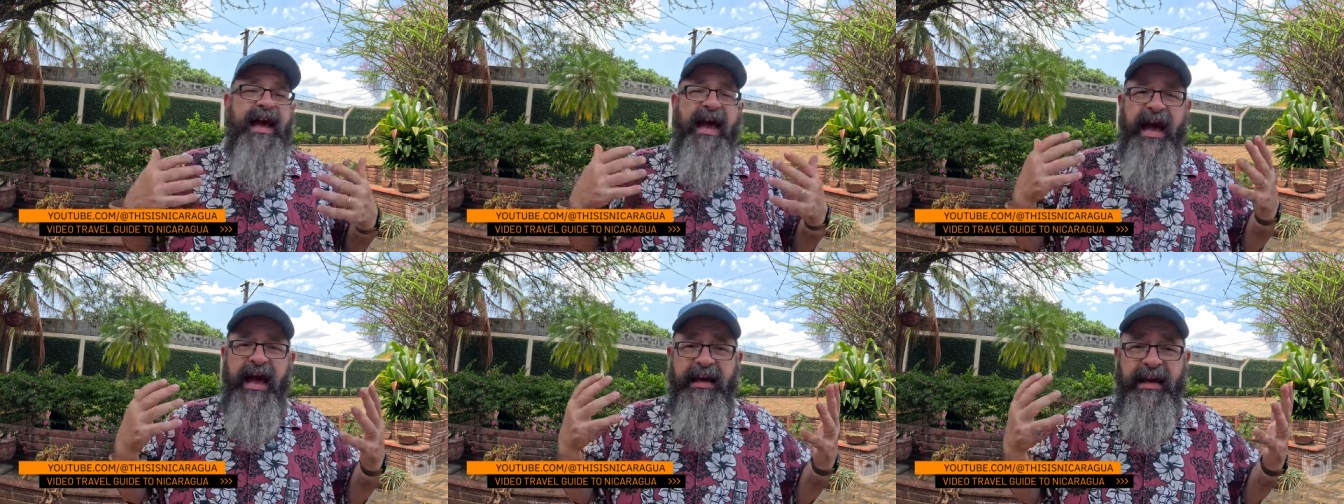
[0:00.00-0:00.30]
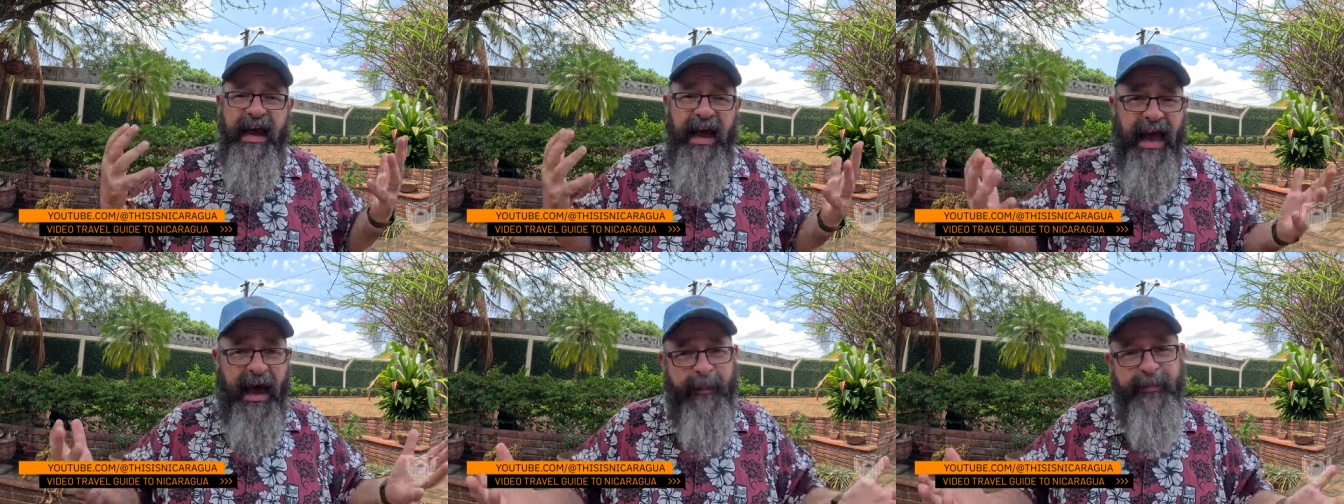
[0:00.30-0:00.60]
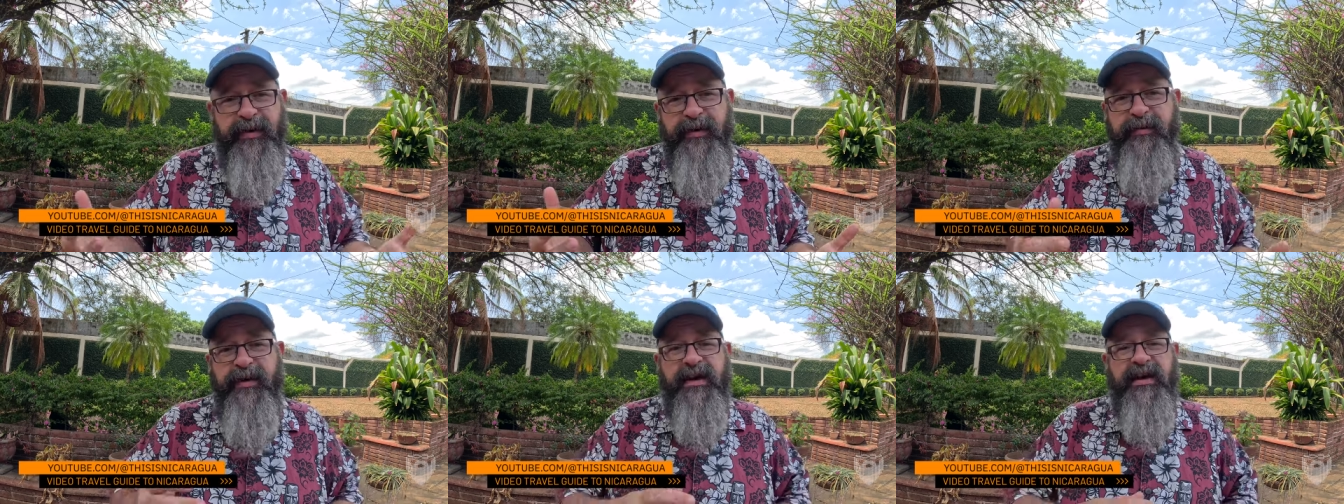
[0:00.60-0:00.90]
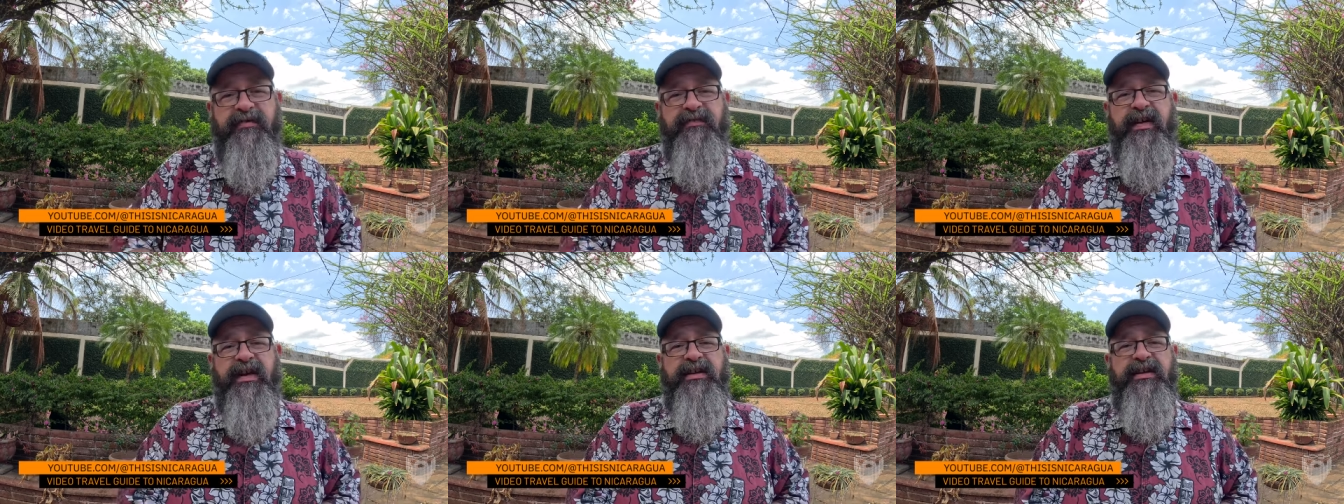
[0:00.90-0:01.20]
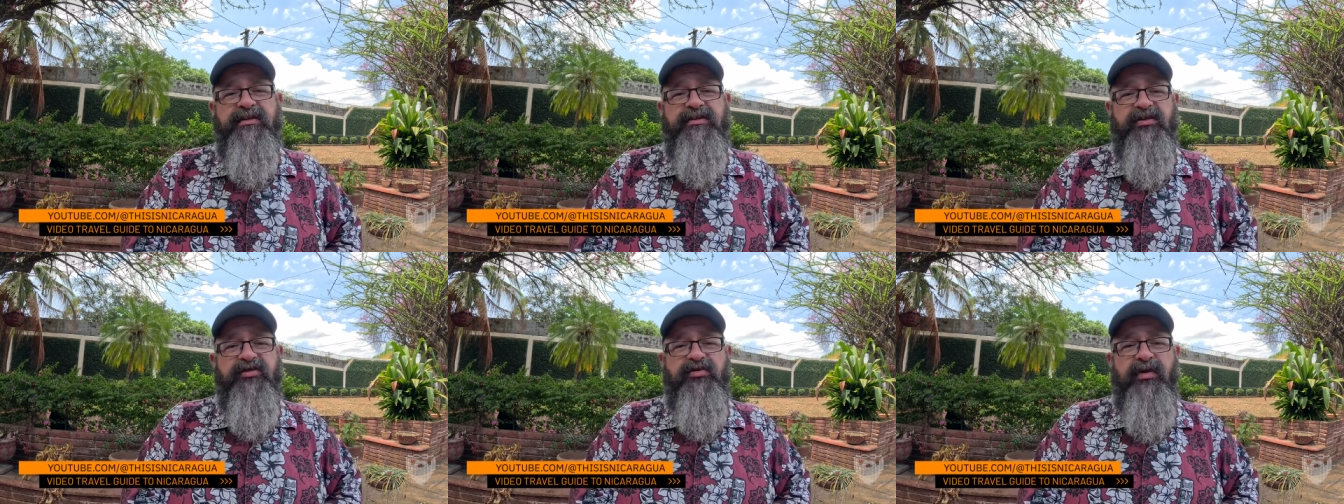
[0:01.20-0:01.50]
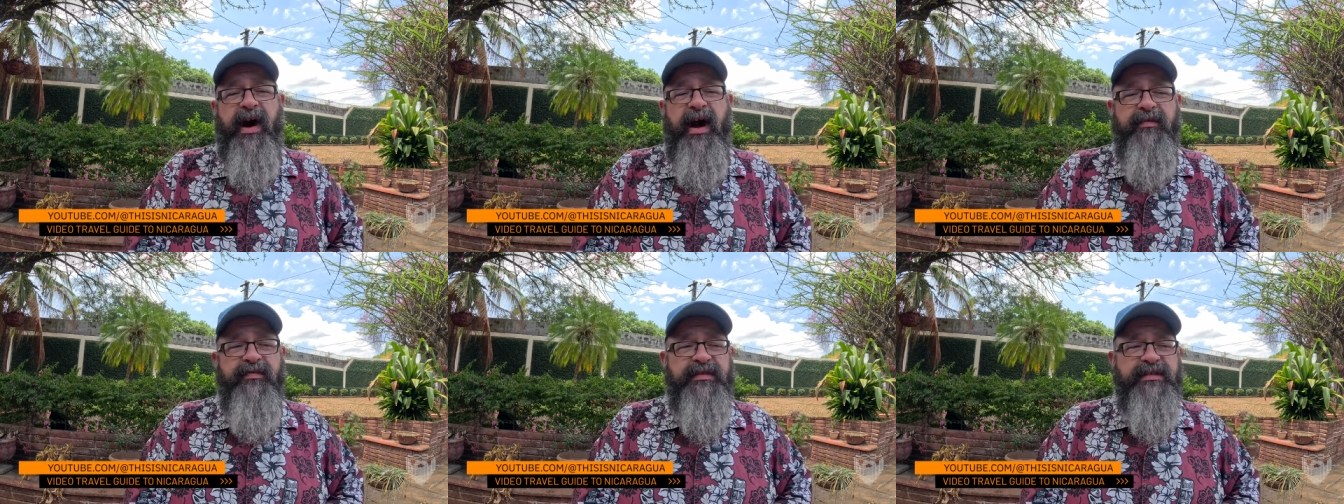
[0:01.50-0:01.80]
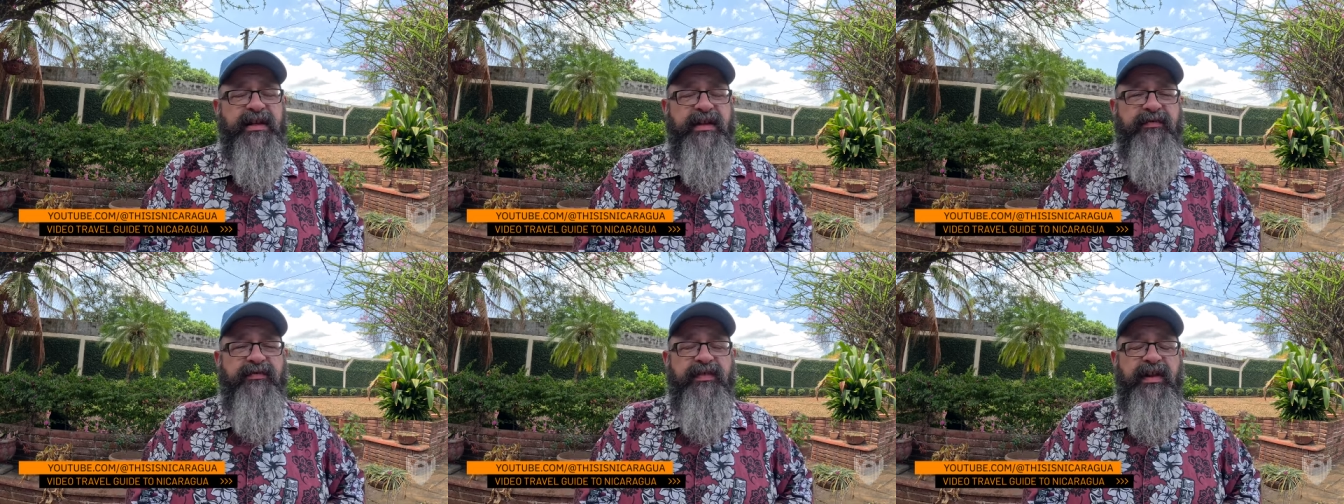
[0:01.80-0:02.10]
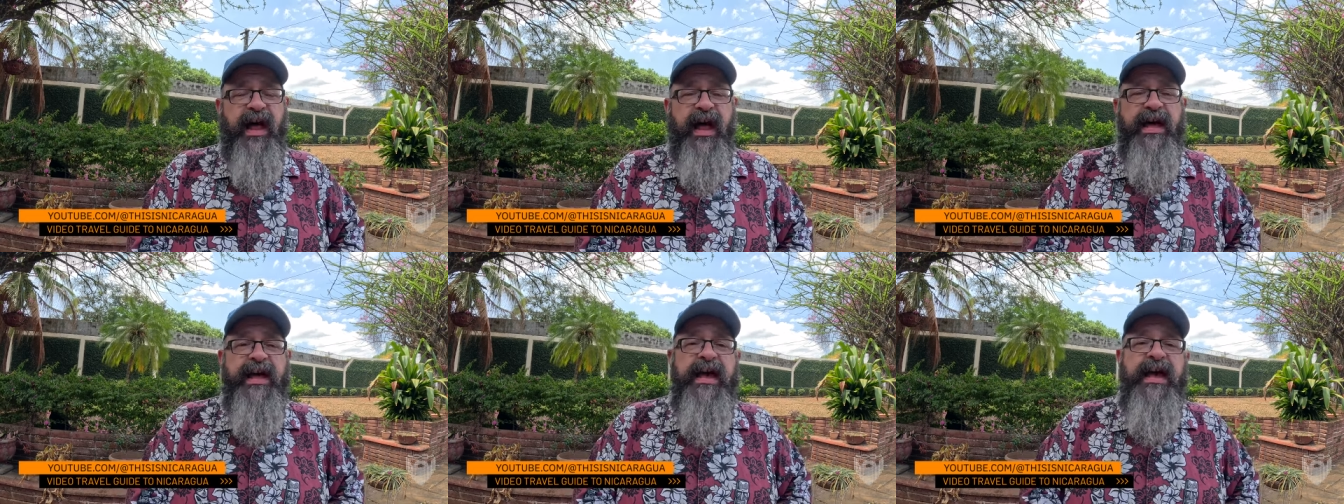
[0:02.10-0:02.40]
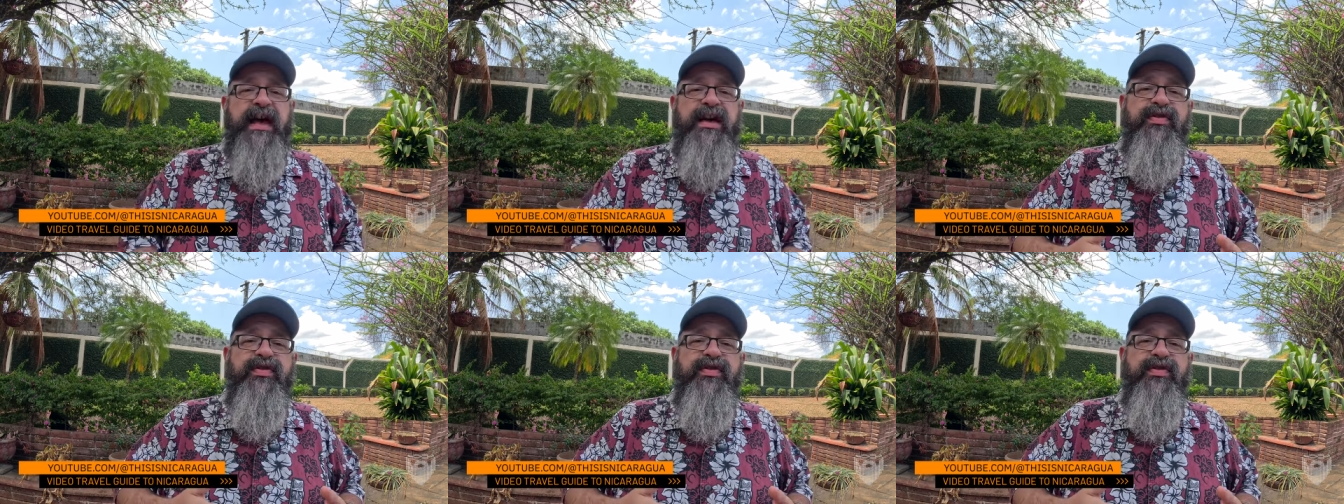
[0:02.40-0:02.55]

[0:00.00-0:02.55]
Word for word: and it happened to be convenient to drive instead of fly,